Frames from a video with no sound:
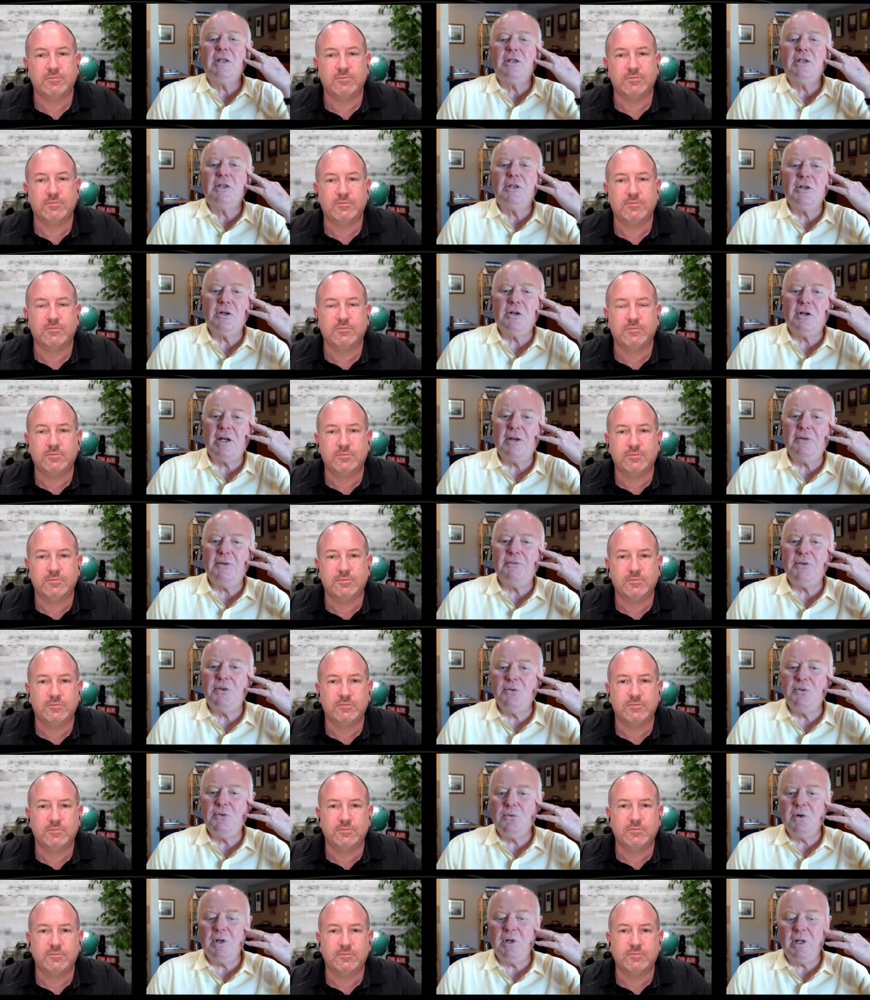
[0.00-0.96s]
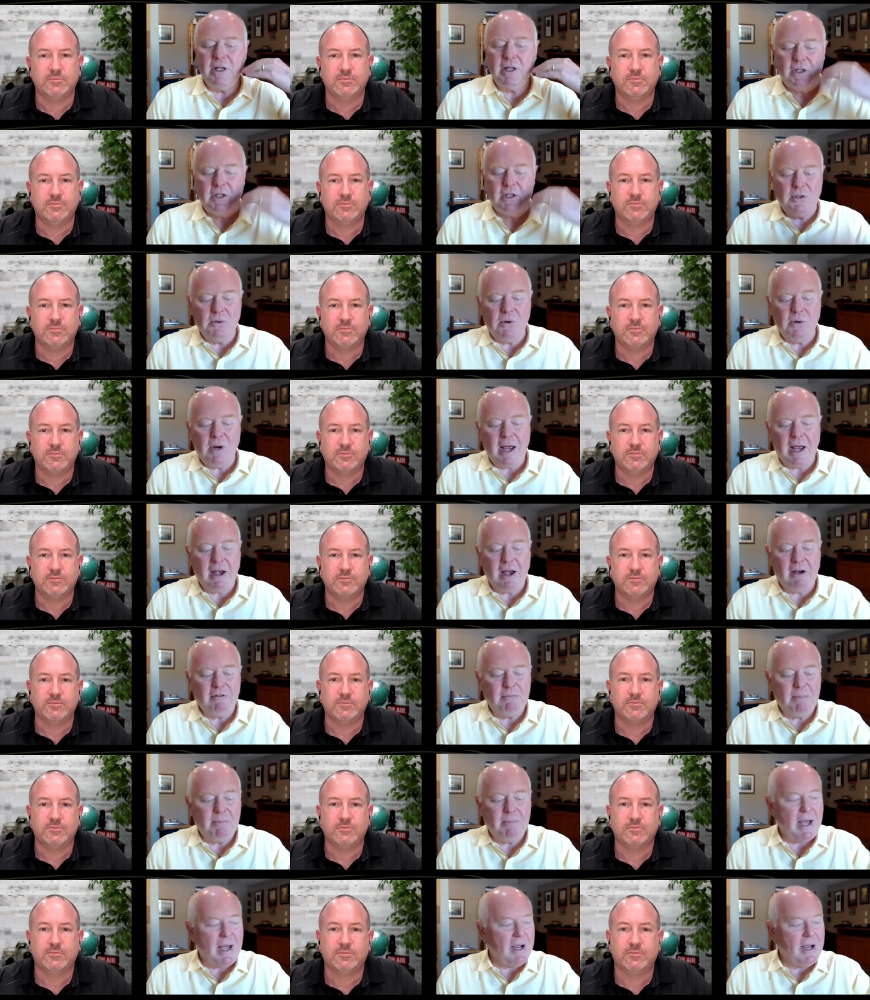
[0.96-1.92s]
Speaker 1: there, if you really do
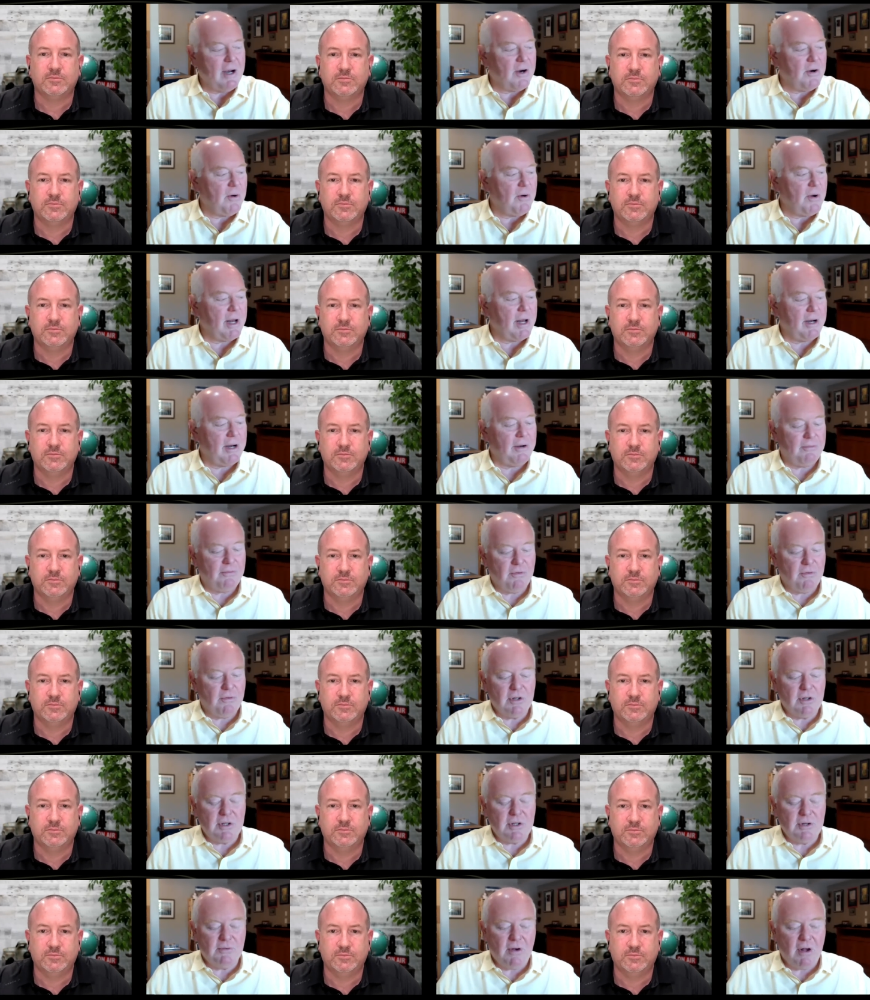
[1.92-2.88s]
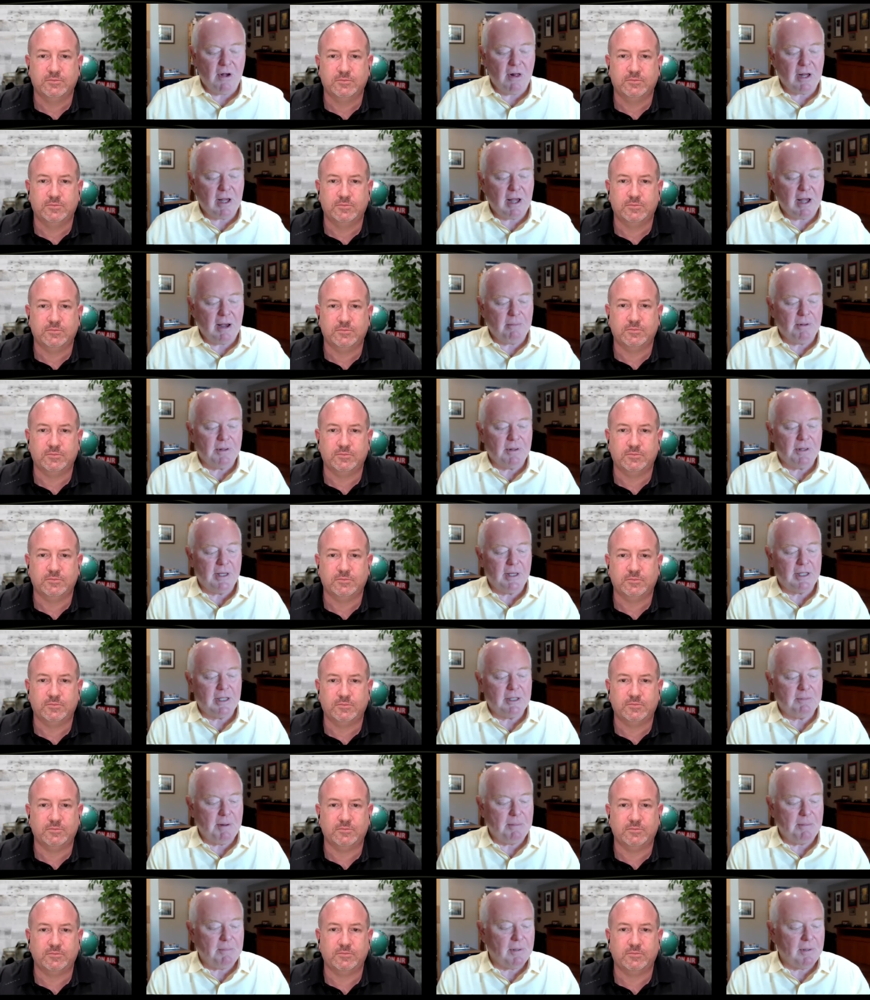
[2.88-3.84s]
have bad credit, first of all, a couple
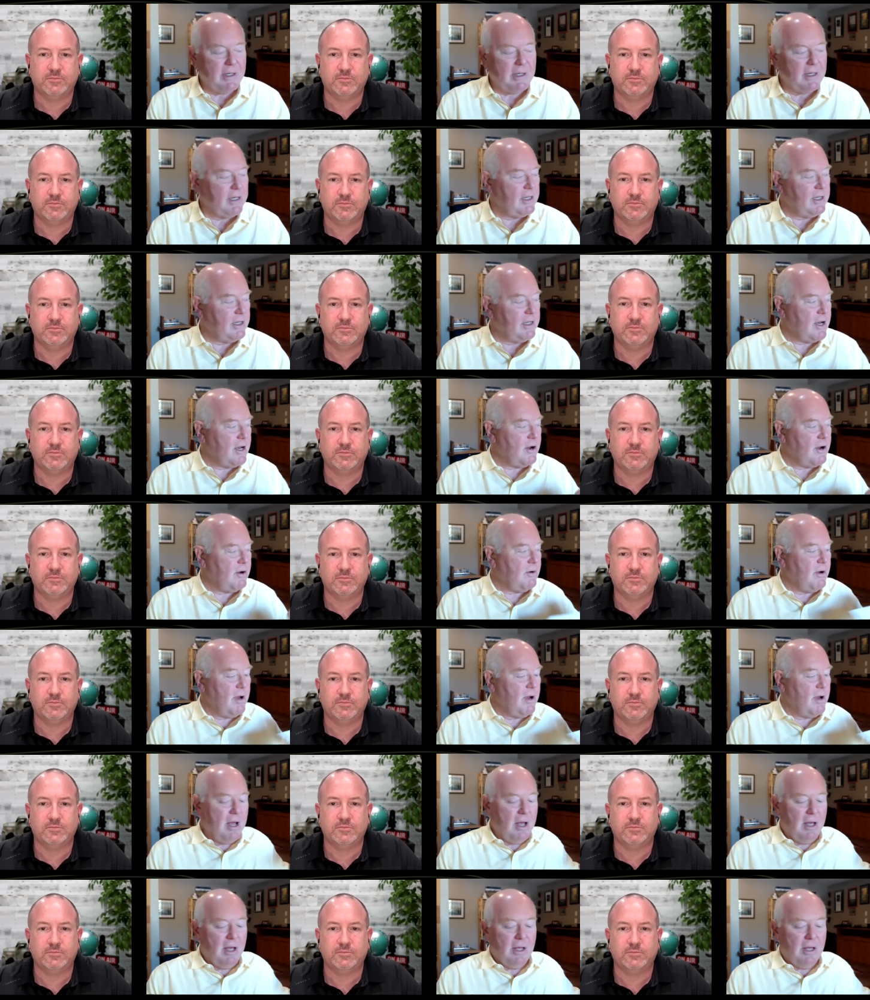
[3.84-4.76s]
things people need to know